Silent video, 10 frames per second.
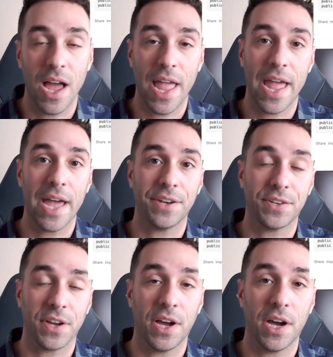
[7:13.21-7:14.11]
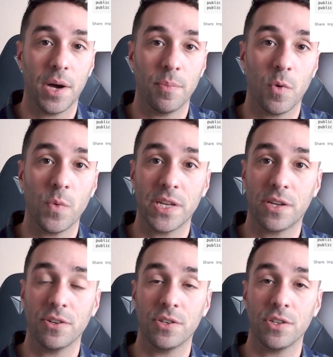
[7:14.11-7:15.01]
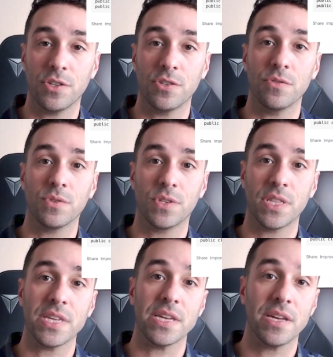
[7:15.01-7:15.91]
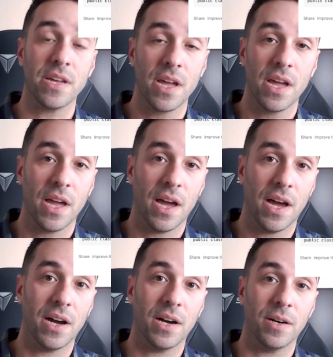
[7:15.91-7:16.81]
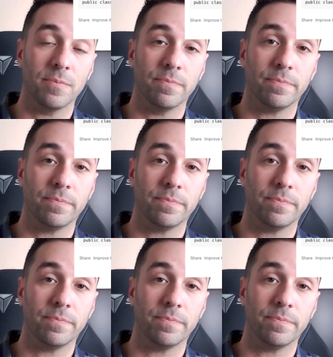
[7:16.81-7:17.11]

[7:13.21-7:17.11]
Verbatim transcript: And um, we could use the um,